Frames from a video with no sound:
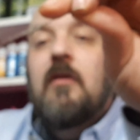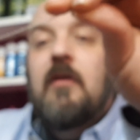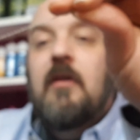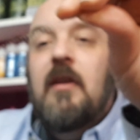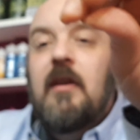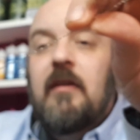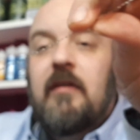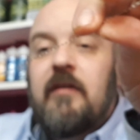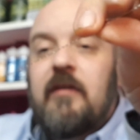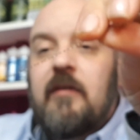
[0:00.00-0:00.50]

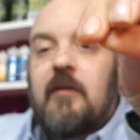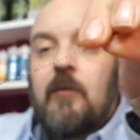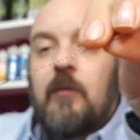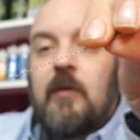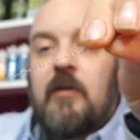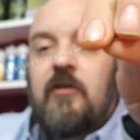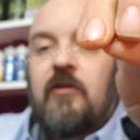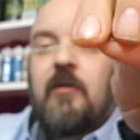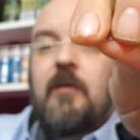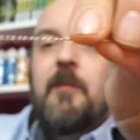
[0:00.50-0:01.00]
this,
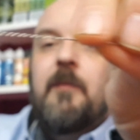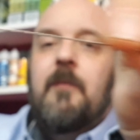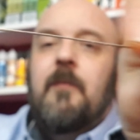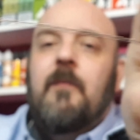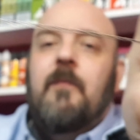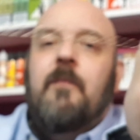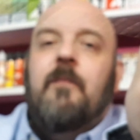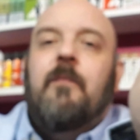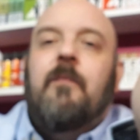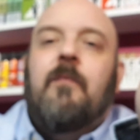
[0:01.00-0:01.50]
which,
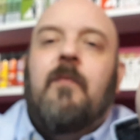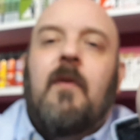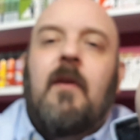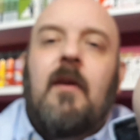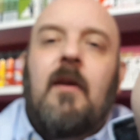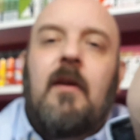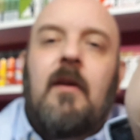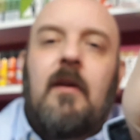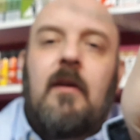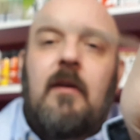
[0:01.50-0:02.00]

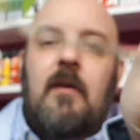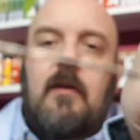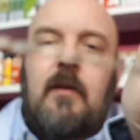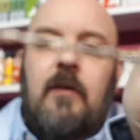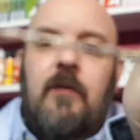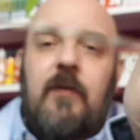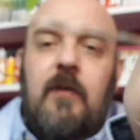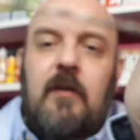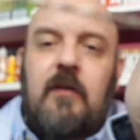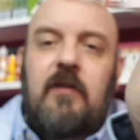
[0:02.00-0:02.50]

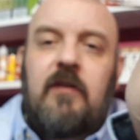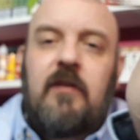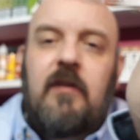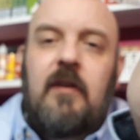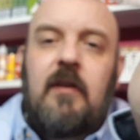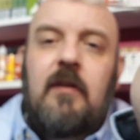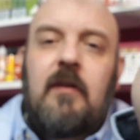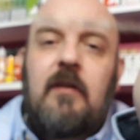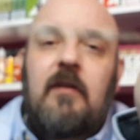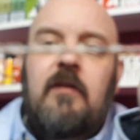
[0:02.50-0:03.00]
if you can
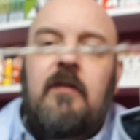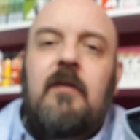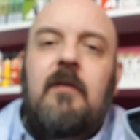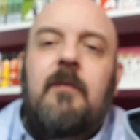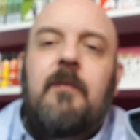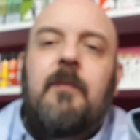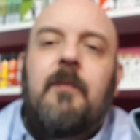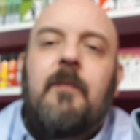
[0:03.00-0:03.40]
see this,